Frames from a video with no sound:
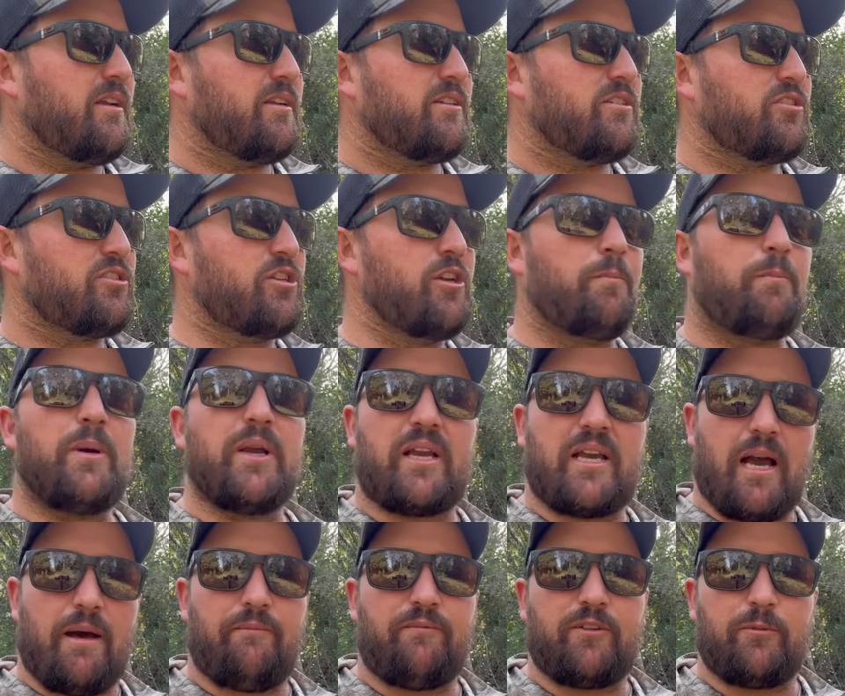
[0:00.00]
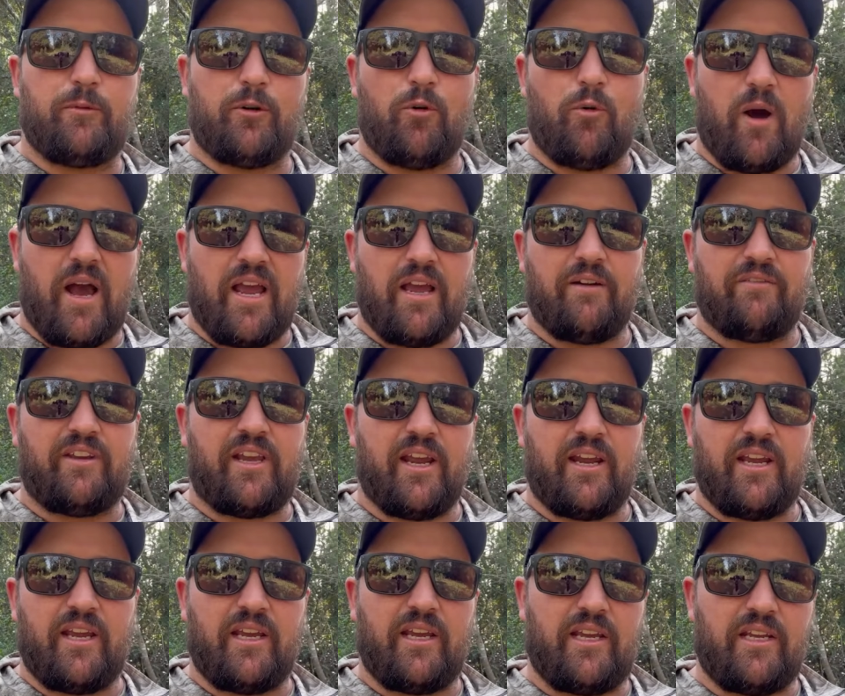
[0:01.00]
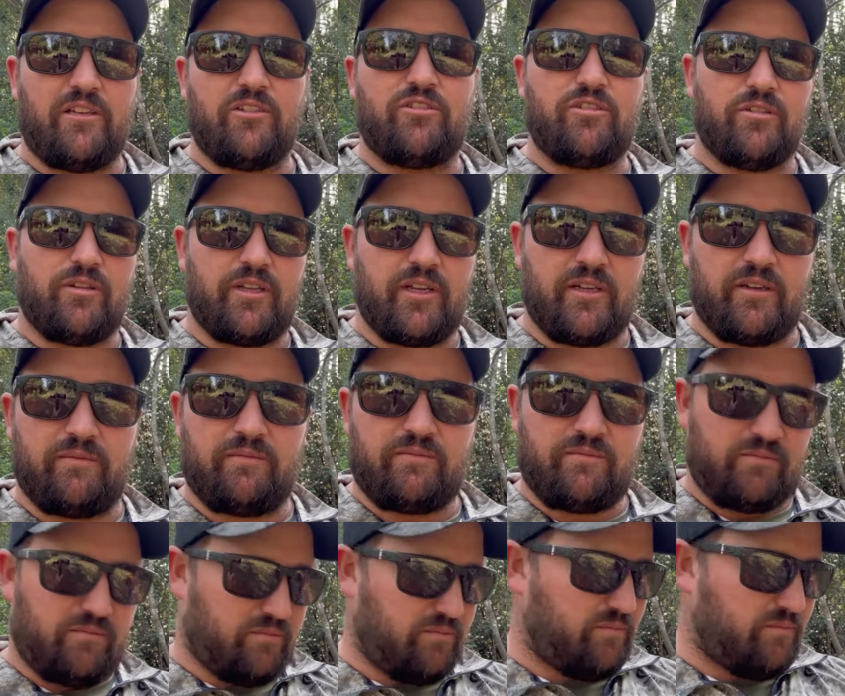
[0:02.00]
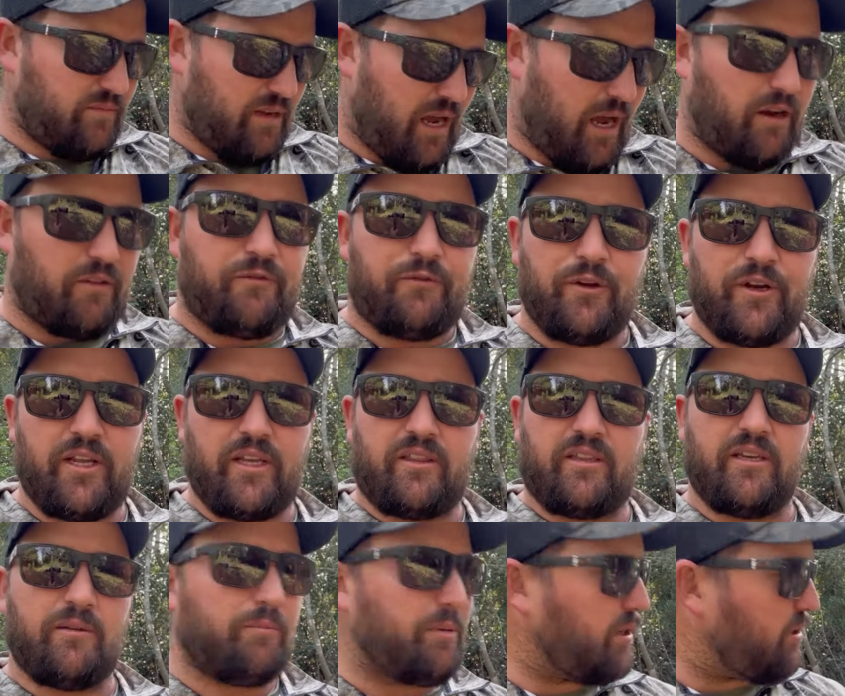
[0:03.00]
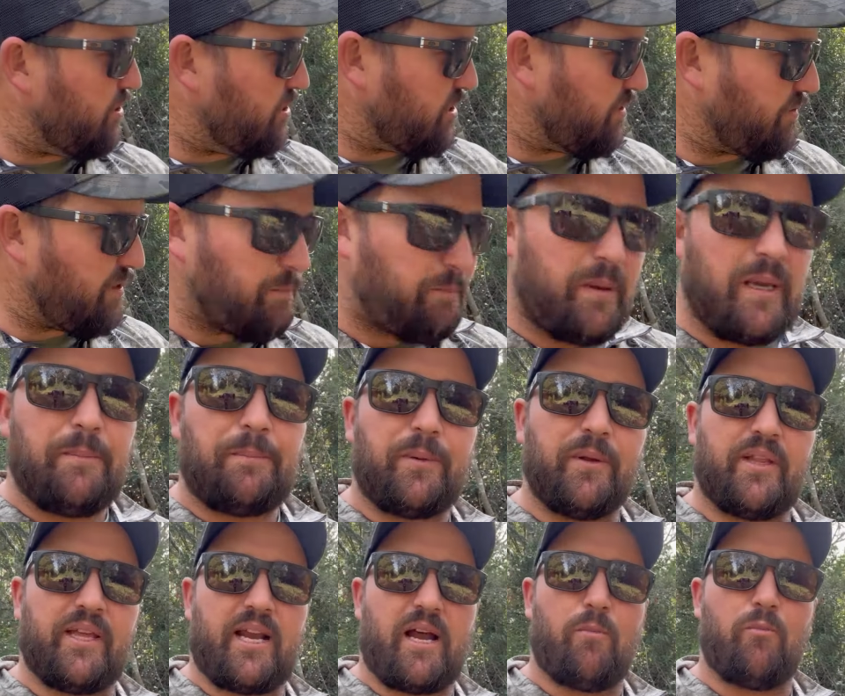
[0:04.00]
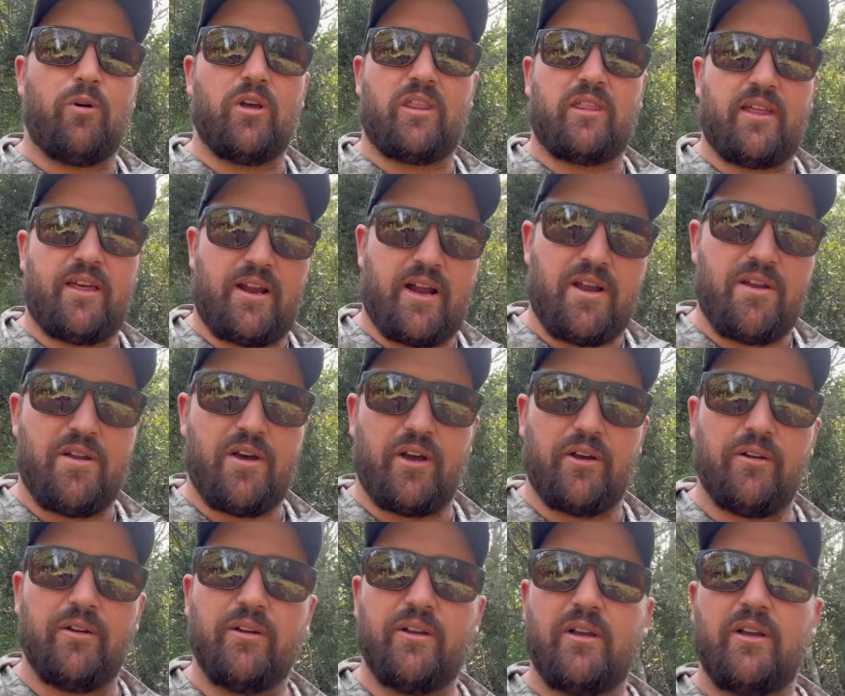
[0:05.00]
Super comfortable way of getting into the outfitting thing because of the people that I'm with that I know.